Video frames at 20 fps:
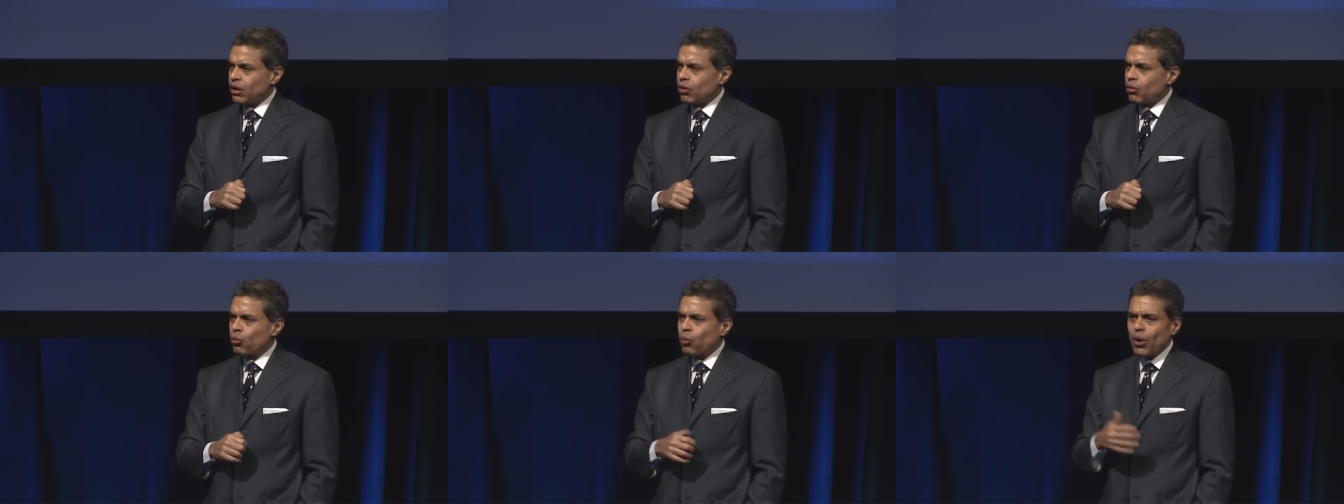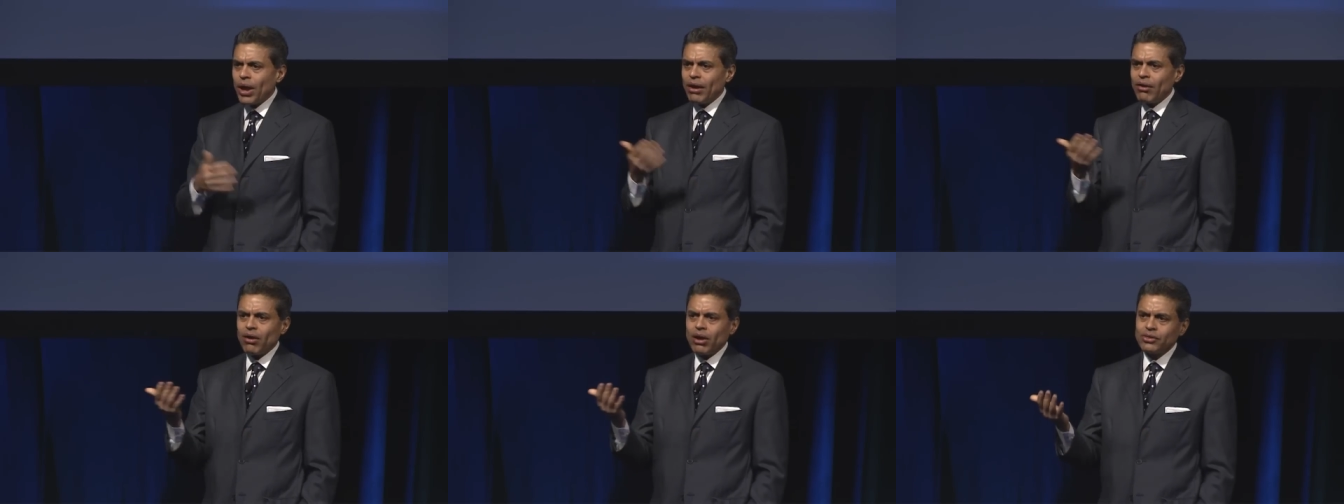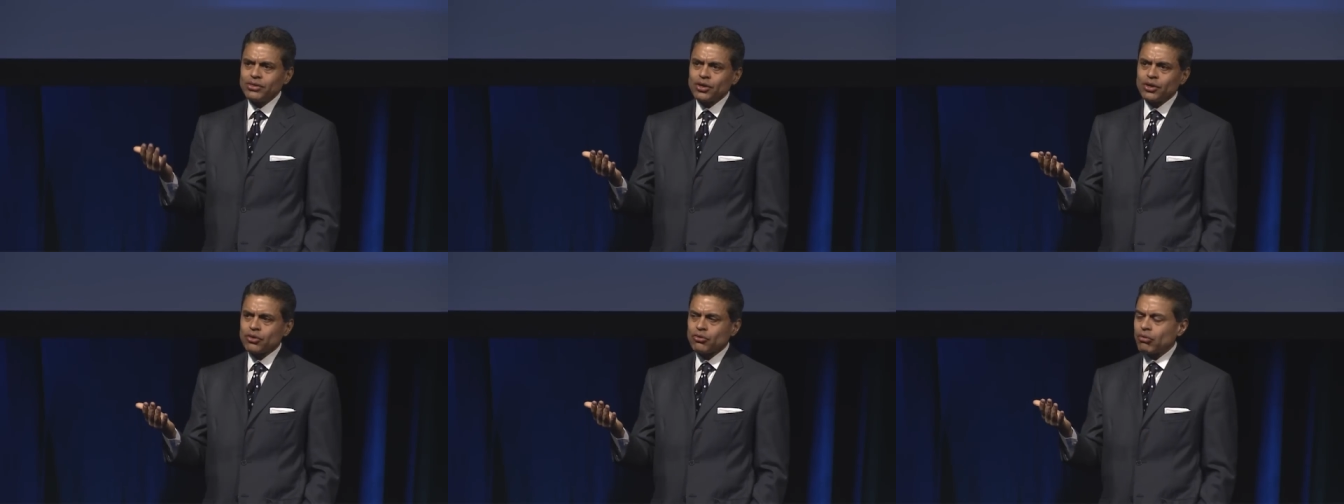where are
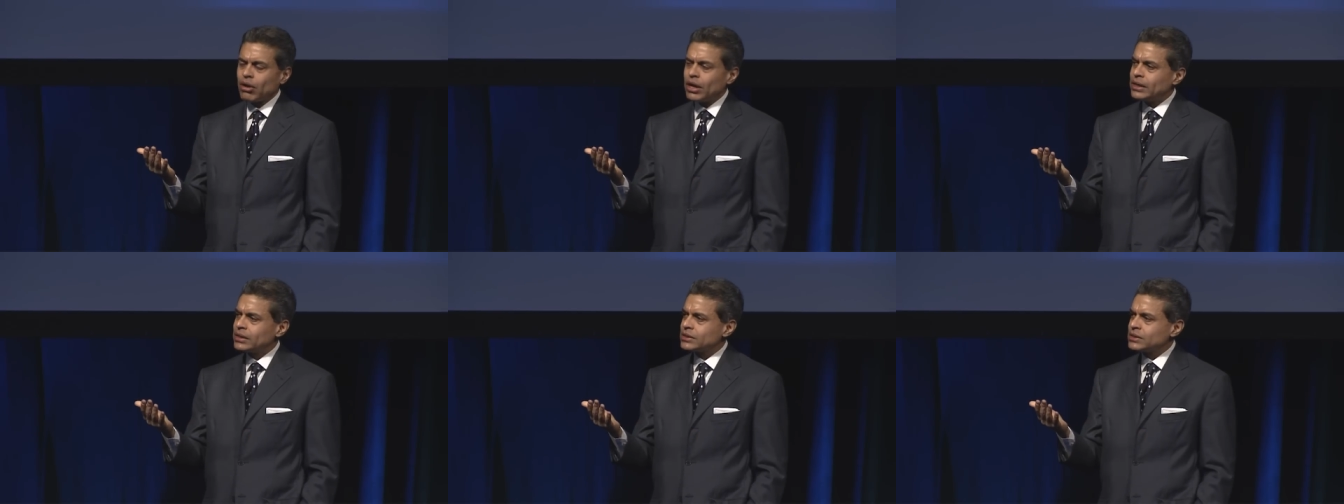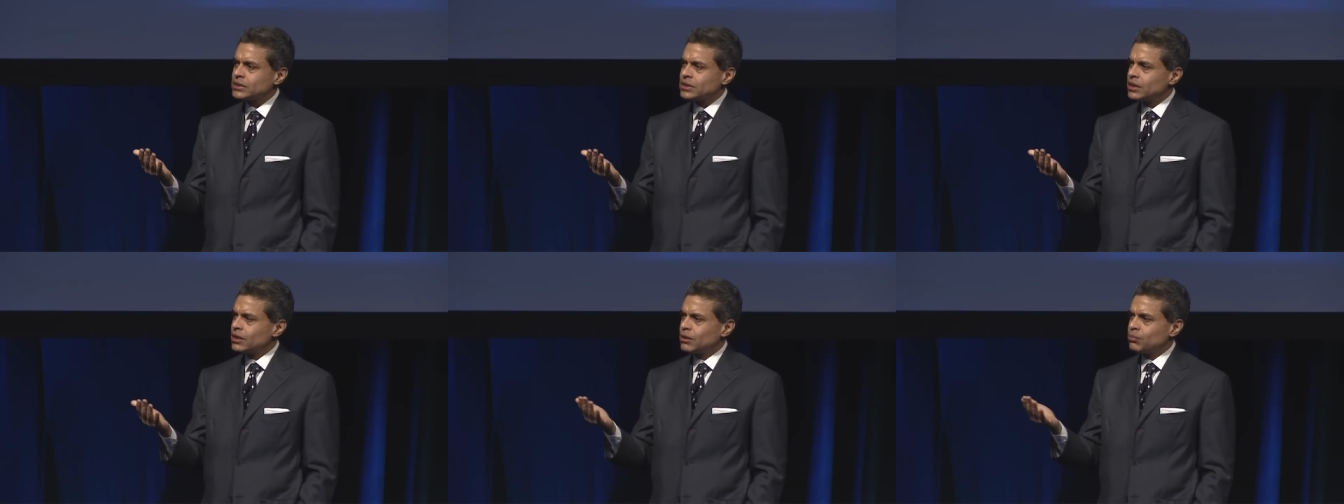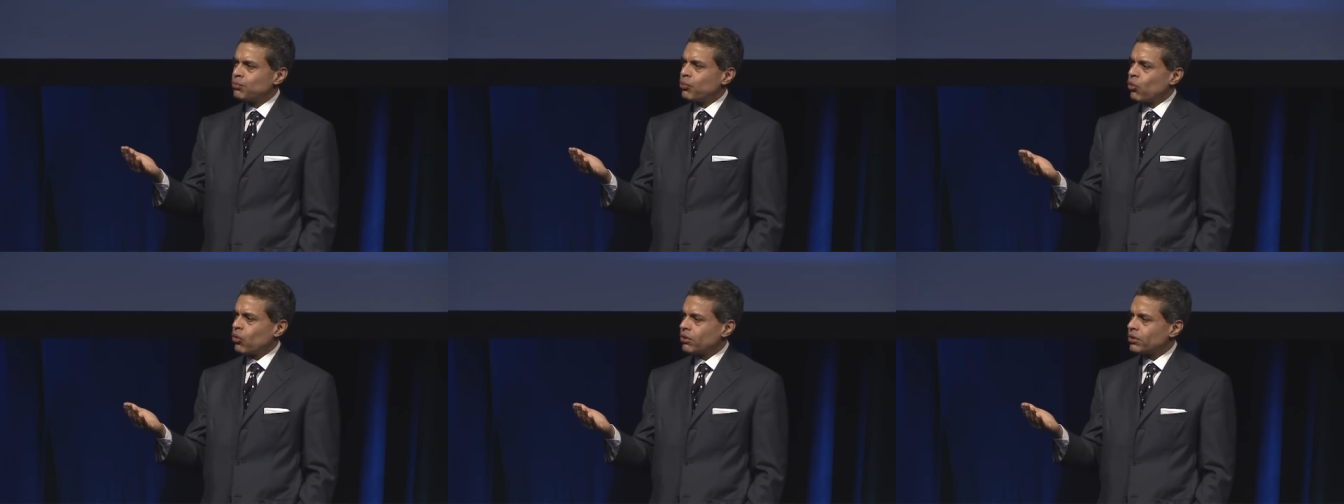the great
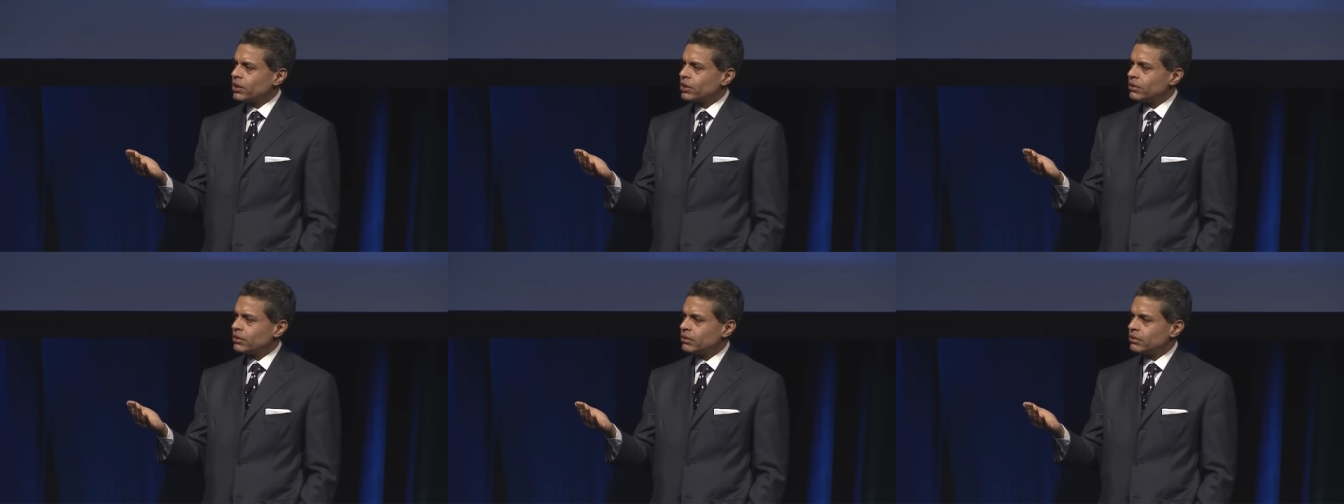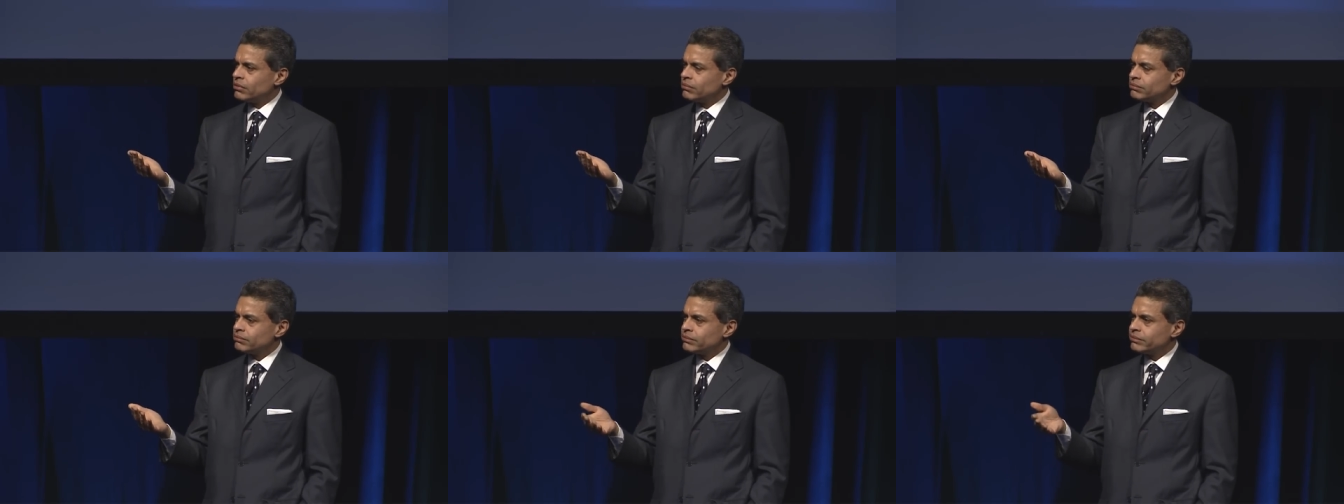Singaporean